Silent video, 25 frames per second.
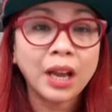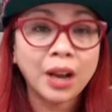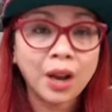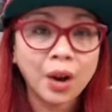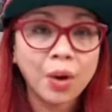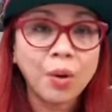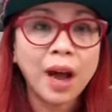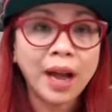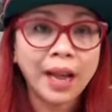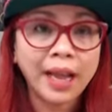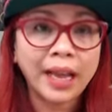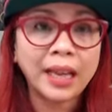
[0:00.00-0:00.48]

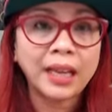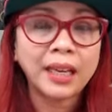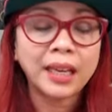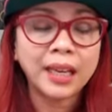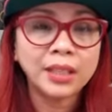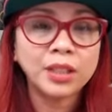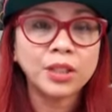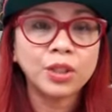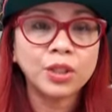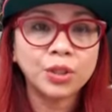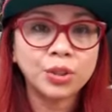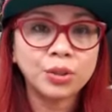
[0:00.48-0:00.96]
quiet
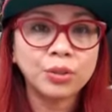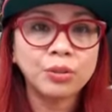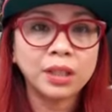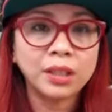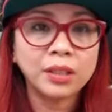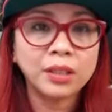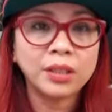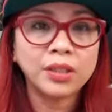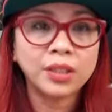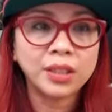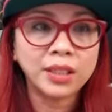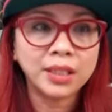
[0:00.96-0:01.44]
and to
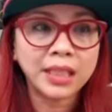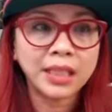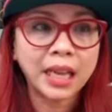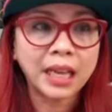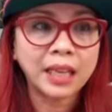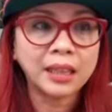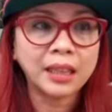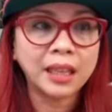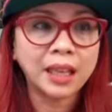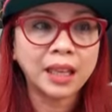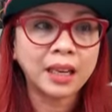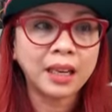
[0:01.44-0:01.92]

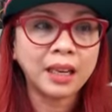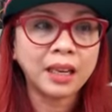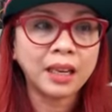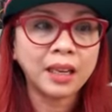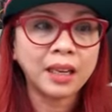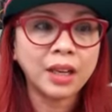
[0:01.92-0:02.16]
understand like